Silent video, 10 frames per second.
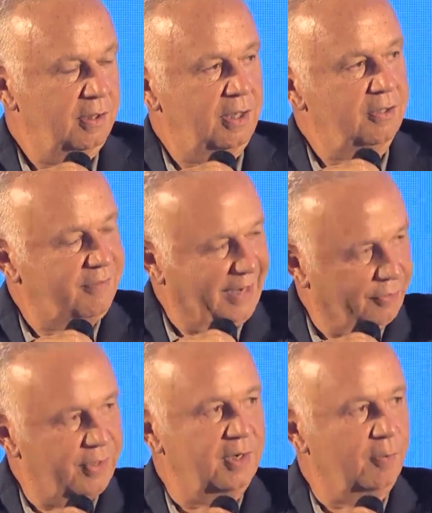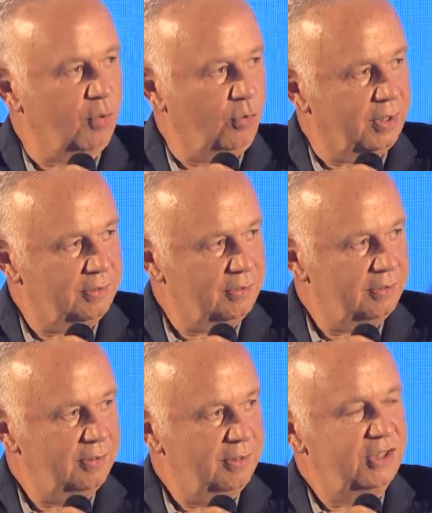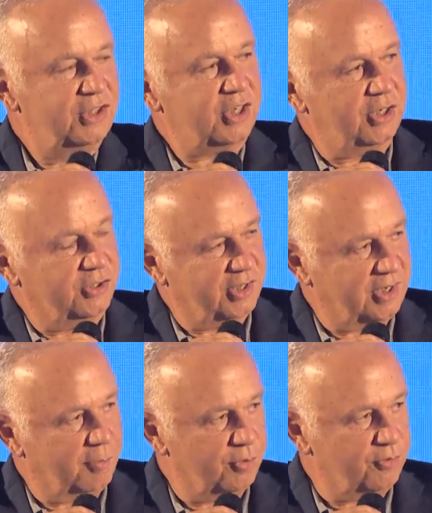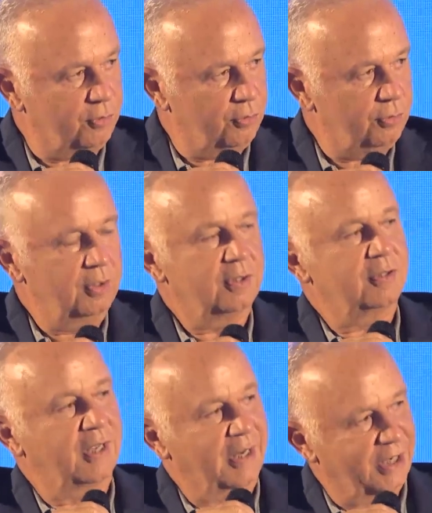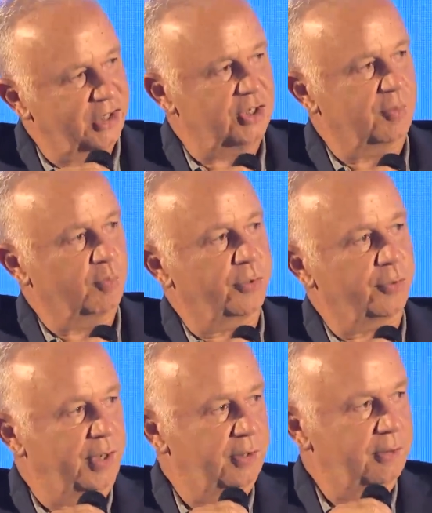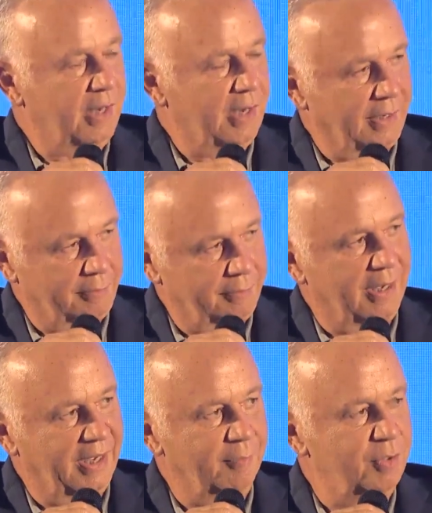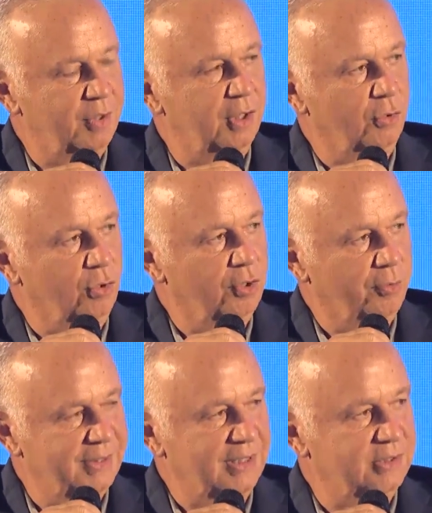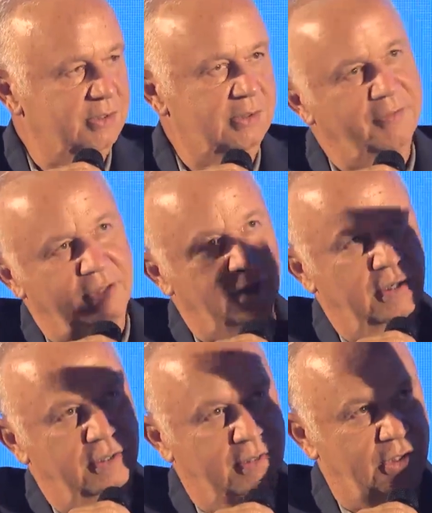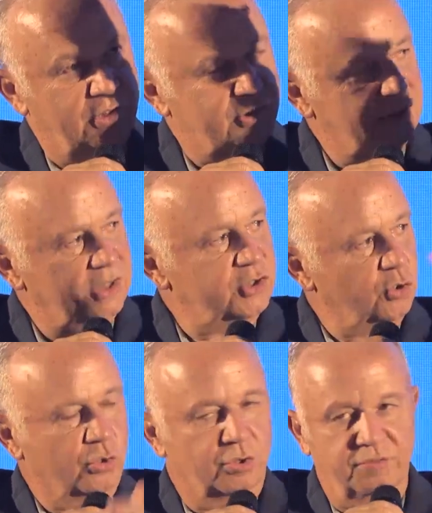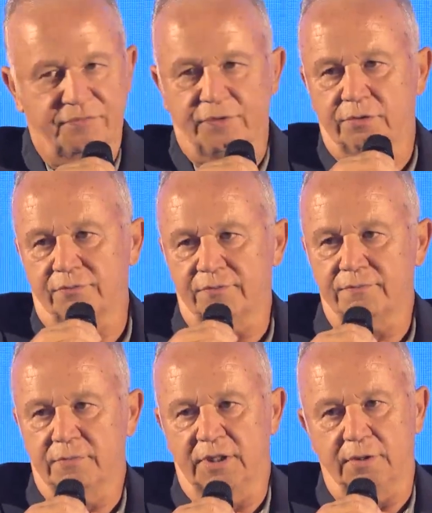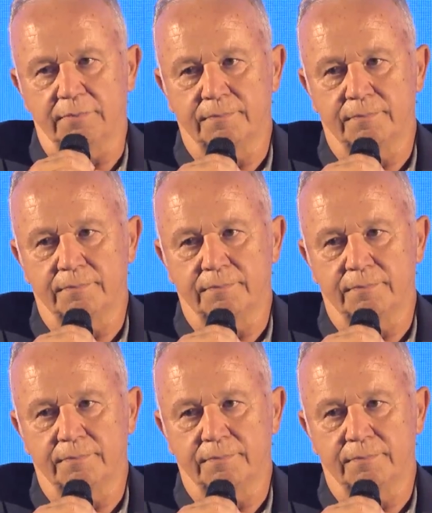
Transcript: Integrity number one, skill set number two, dedication number three. I, I, I give them in the other order, but that's, I think that's, that's the order to filter in.